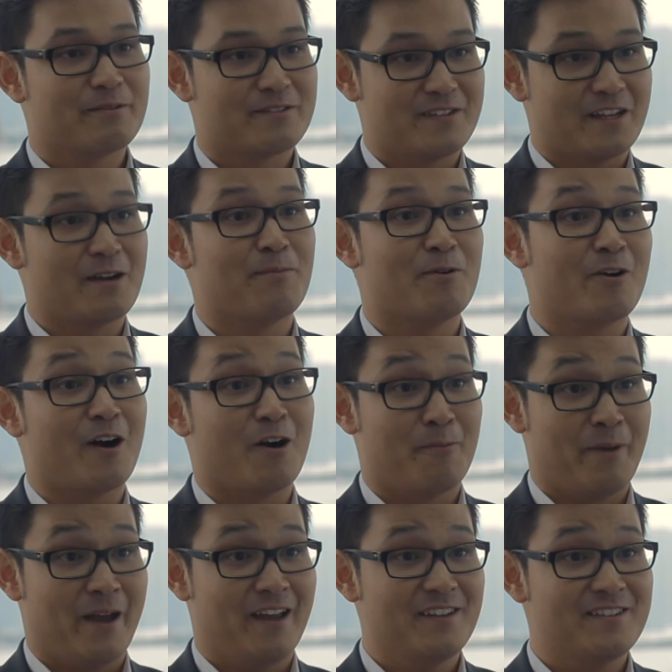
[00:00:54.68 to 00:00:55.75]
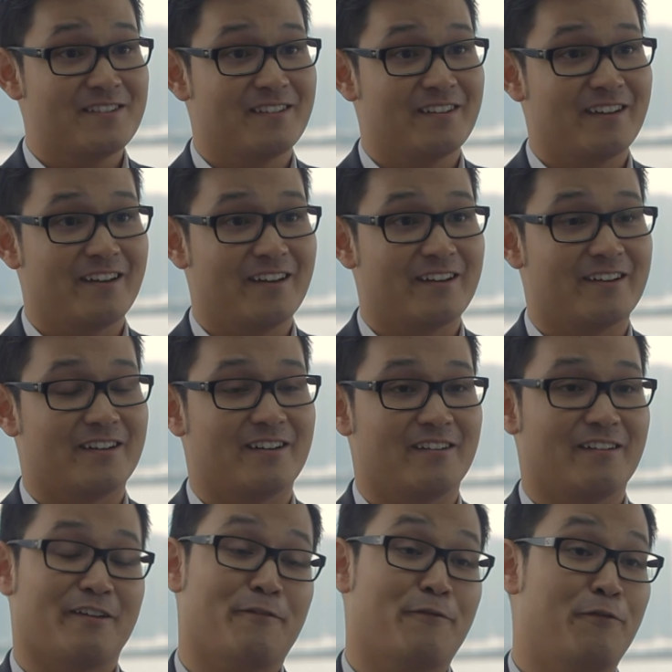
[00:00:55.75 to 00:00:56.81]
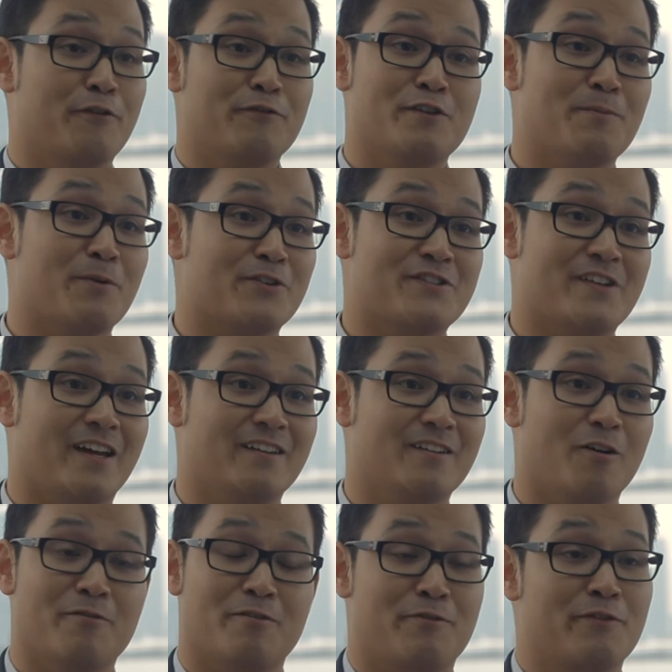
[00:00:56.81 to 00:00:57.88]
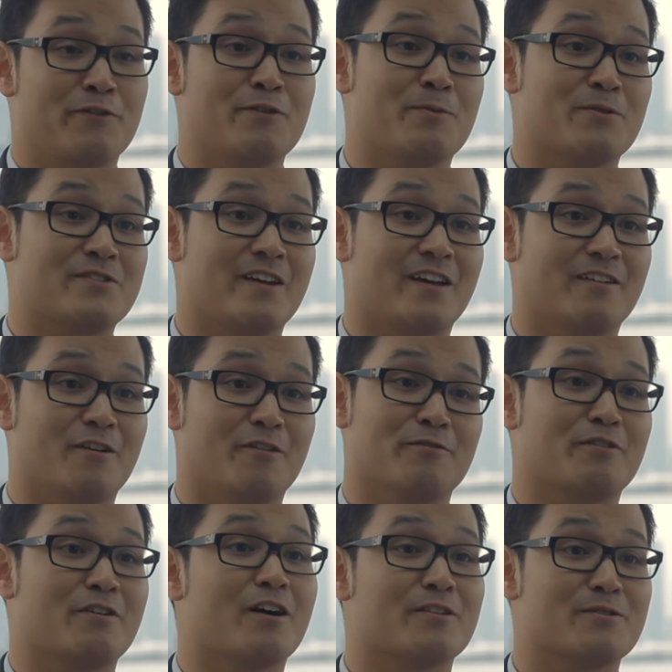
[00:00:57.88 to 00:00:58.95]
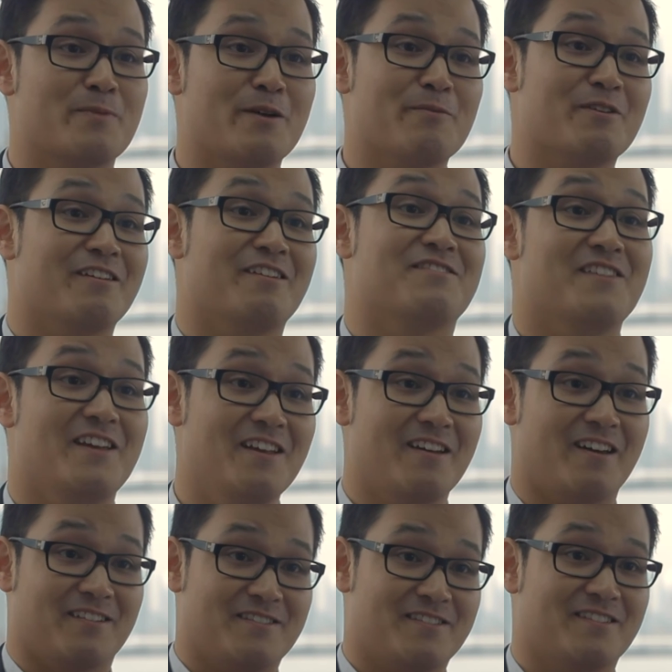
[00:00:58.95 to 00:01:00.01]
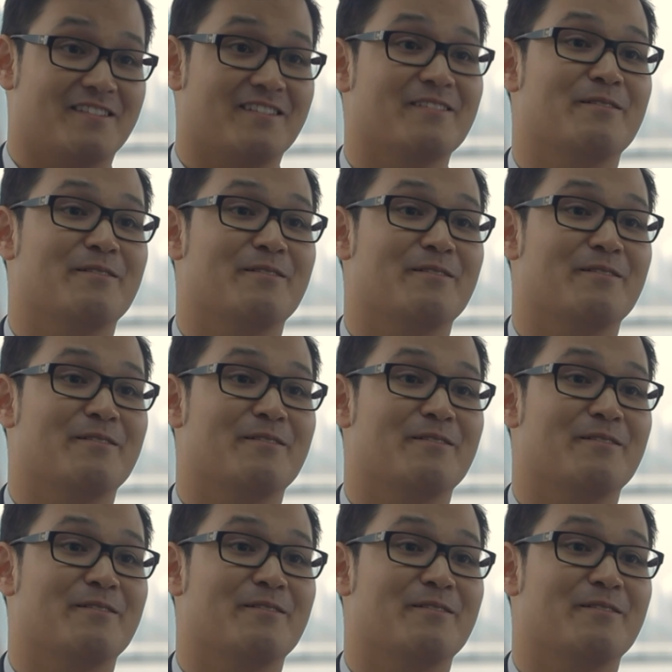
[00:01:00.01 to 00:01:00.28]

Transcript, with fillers: Singapore, our base, uh, like 50%, over 50% of the card's payment is eNETS